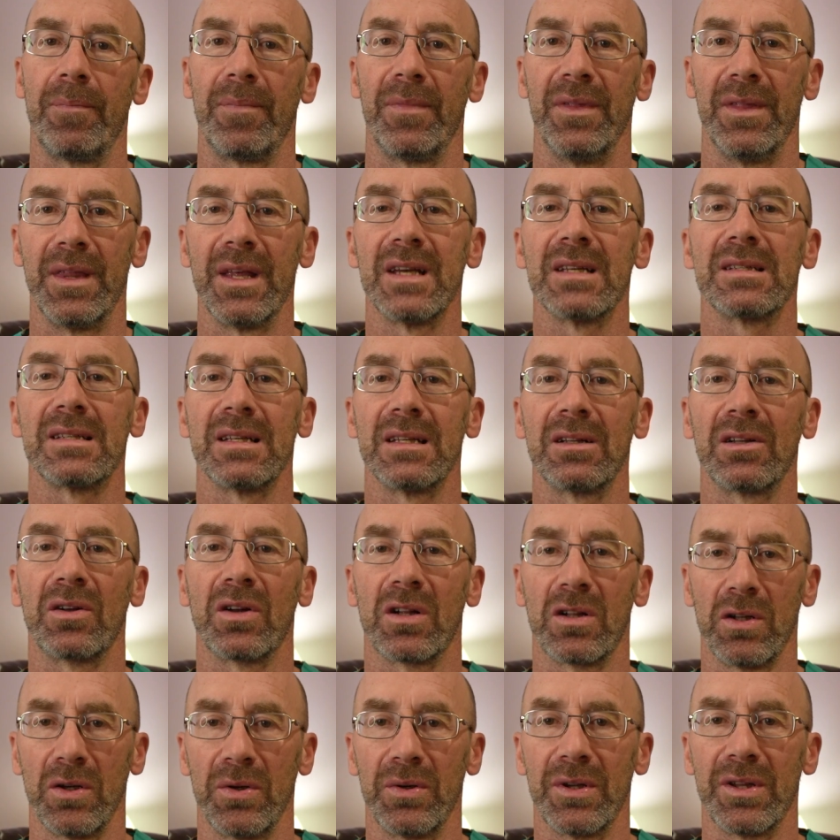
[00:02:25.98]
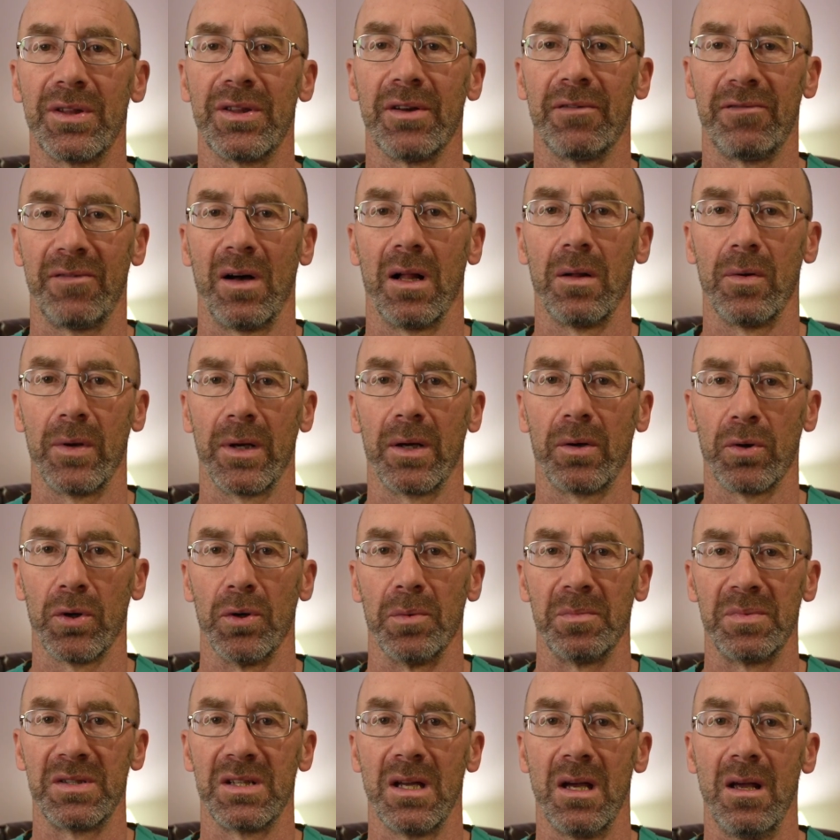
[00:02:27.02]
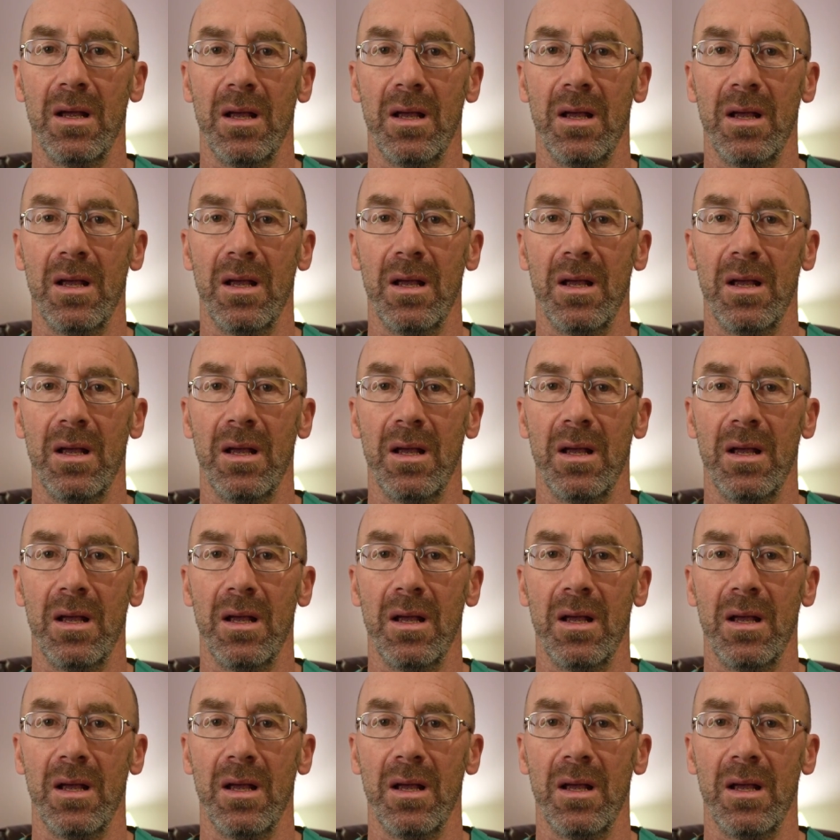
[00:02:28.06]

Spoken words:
This included the following groups: